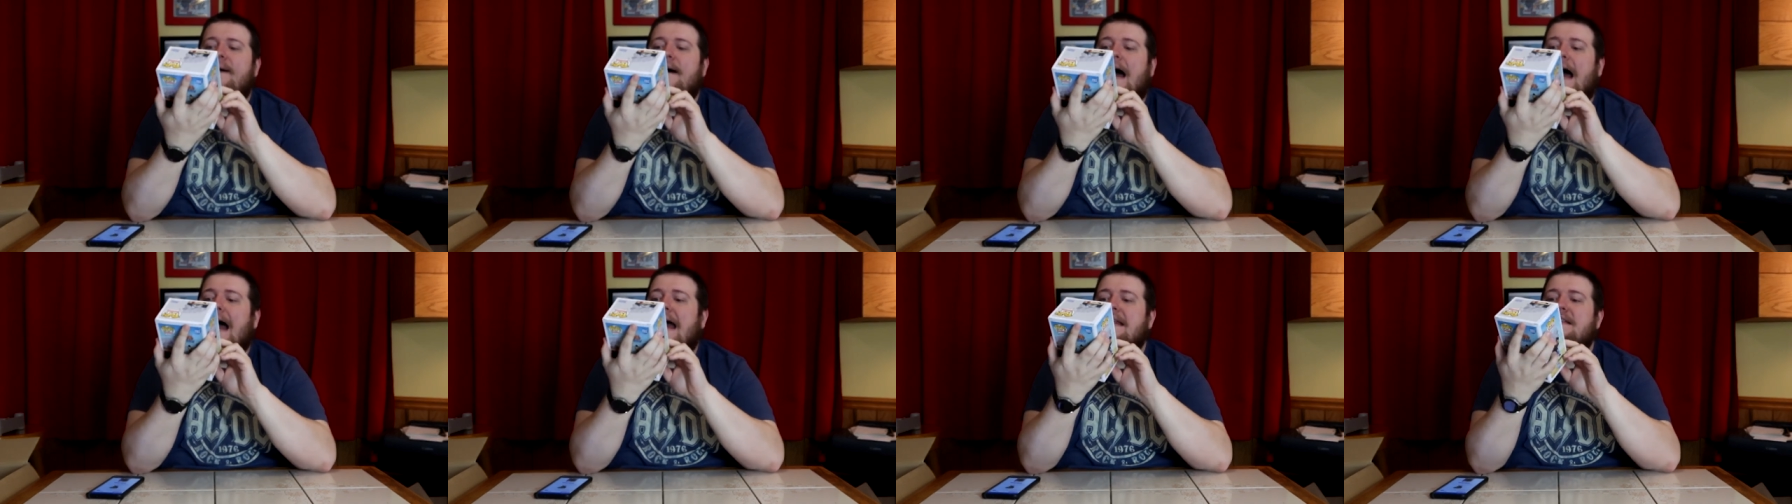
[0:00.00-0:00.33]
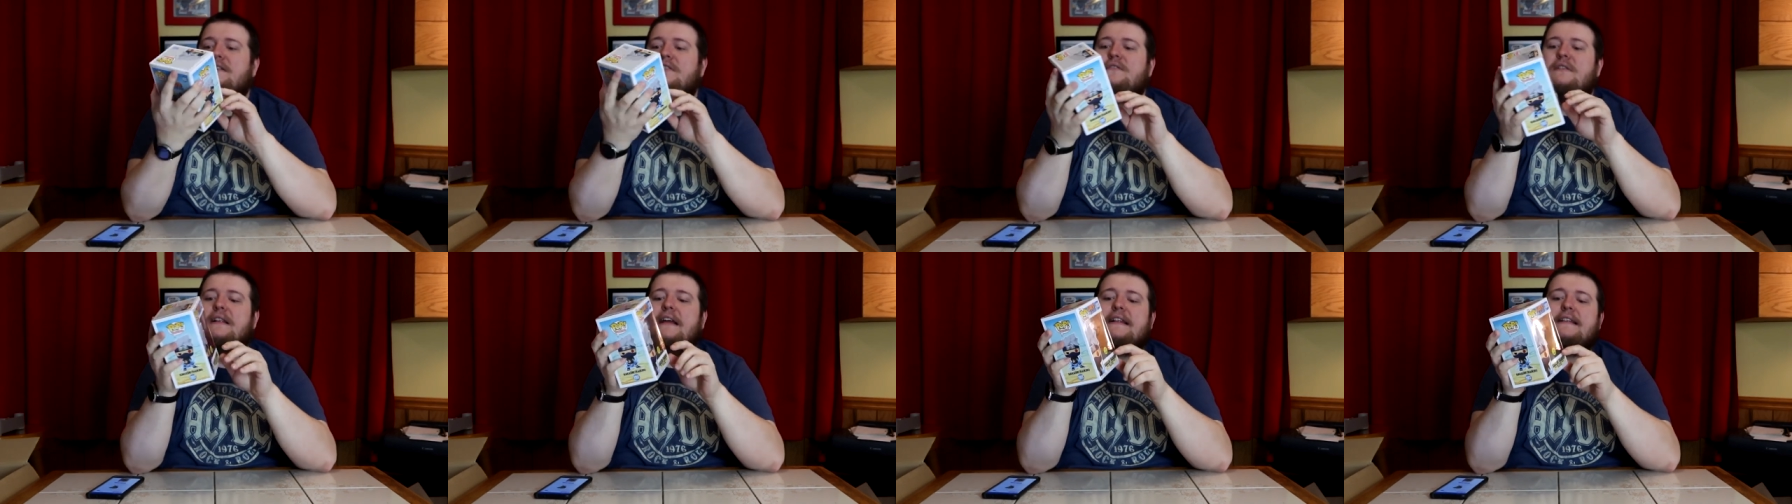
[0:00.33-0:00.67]
I
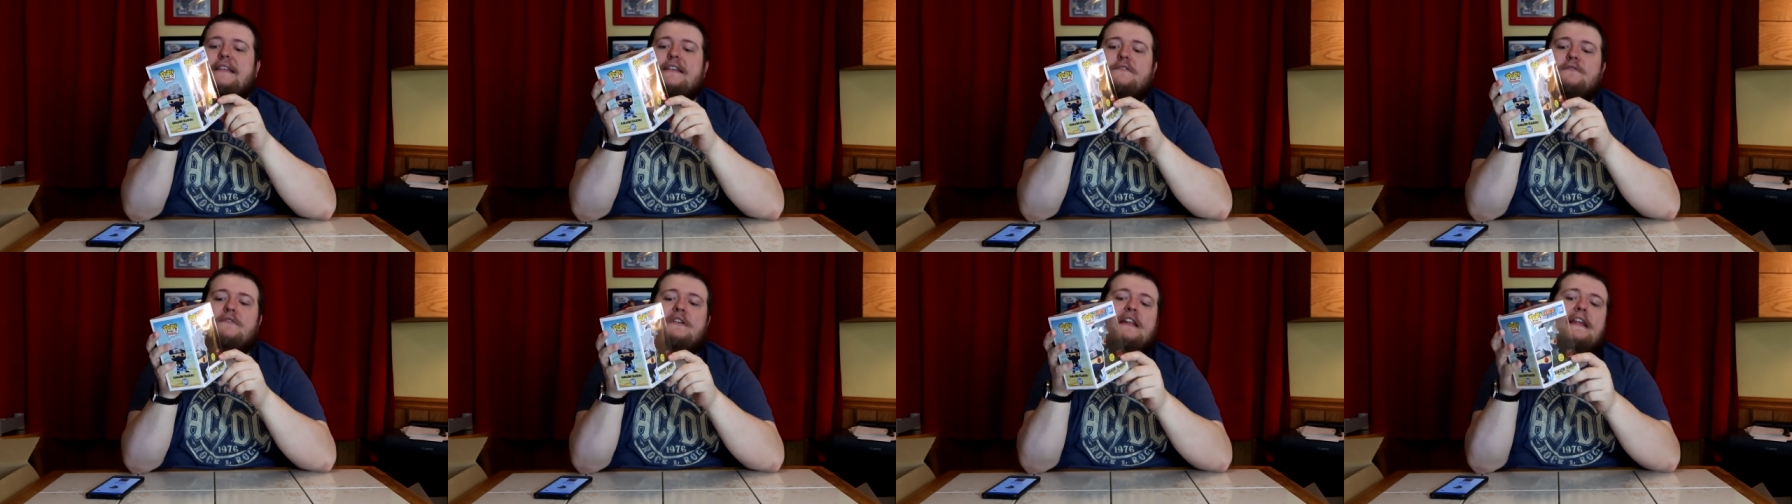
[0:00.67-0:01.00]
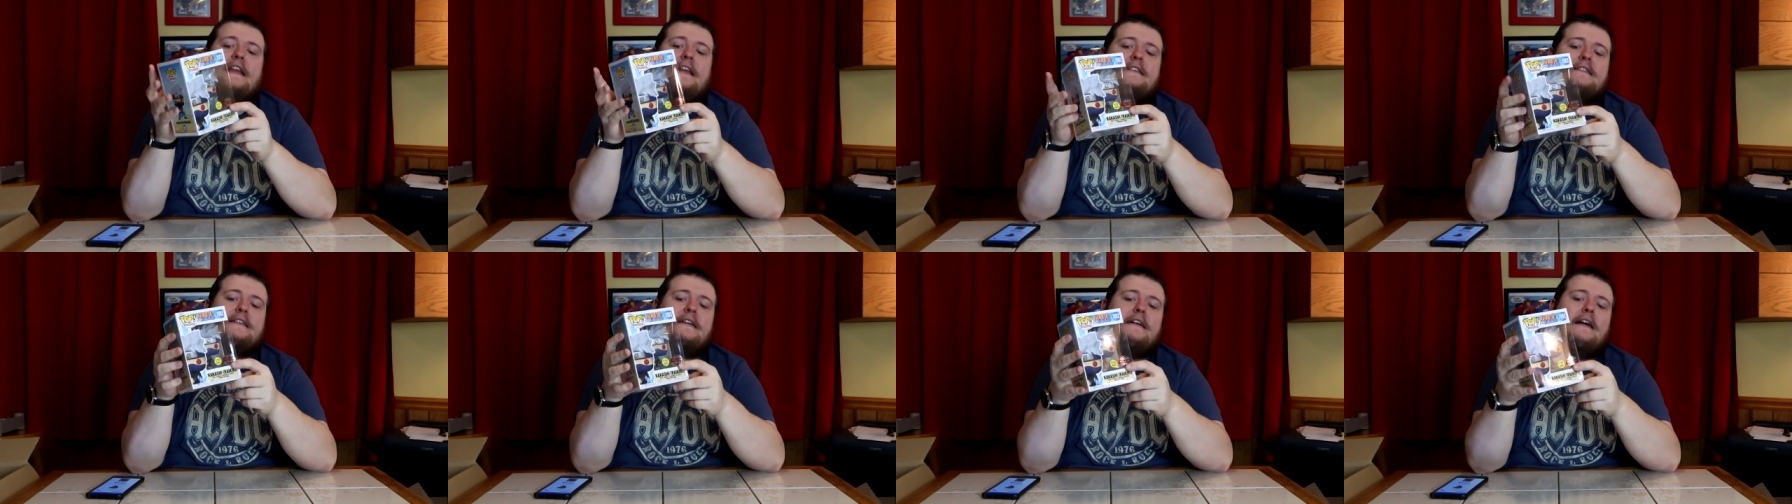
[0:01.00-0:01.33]
do like this one.
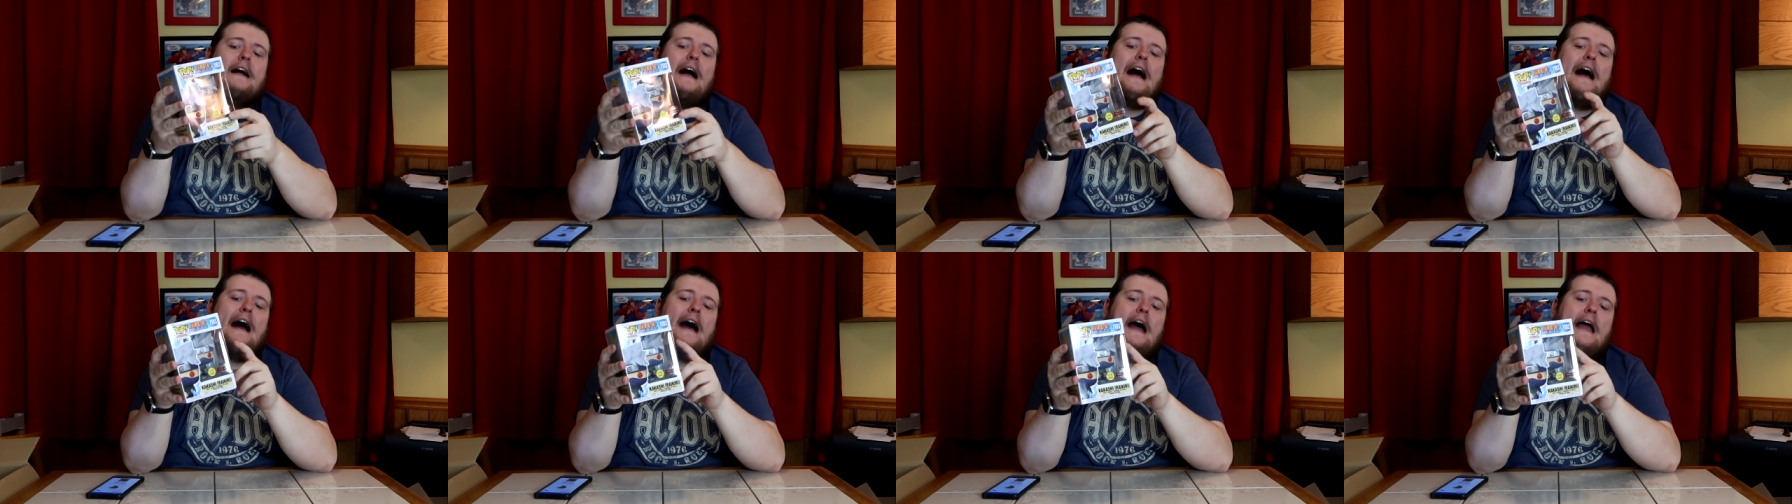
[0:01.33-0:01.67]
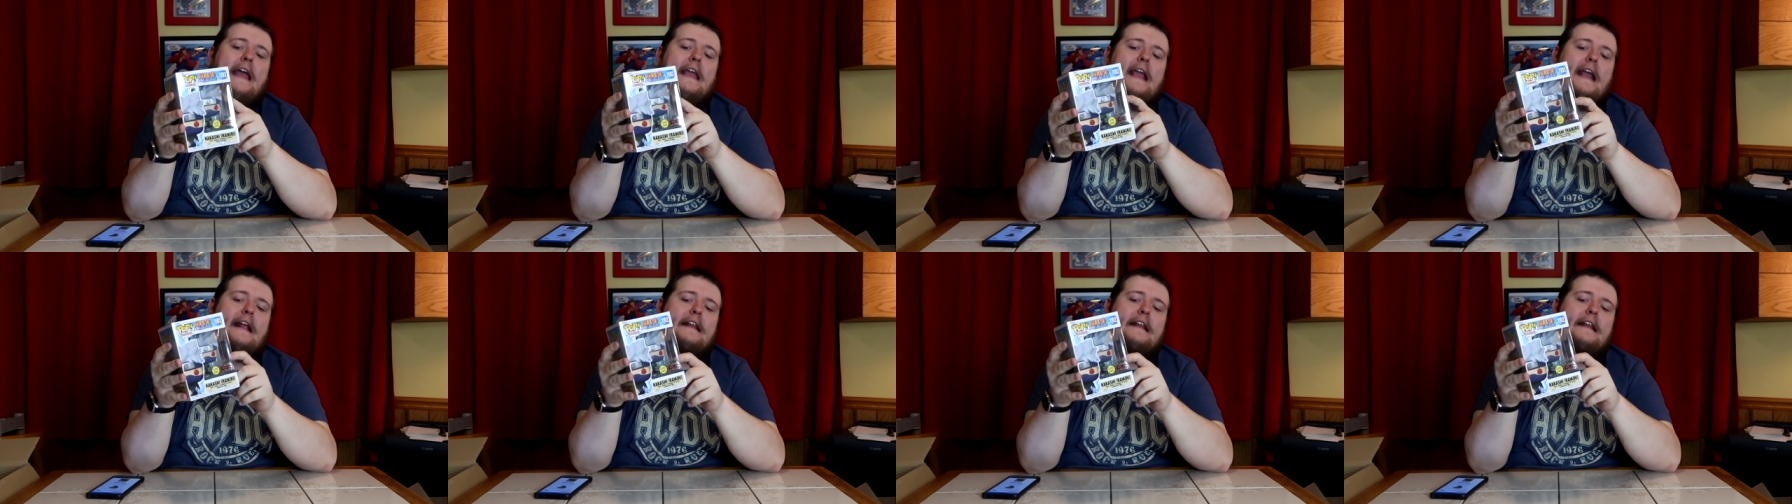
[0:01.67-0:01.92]
His uh, eye